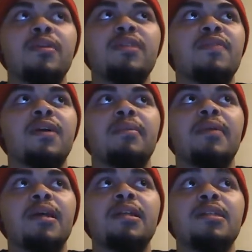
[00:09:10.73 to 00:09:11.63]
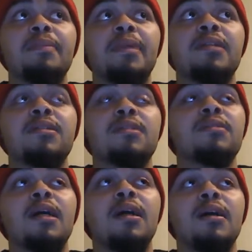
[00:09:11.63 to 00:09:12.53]
He's fucking he's a beast.
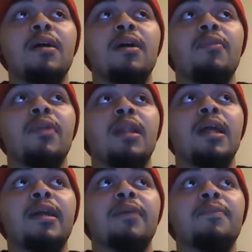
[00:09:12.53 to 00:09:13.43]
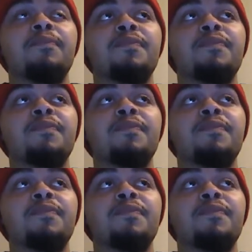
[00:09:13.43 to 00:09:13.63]
I, I really like him.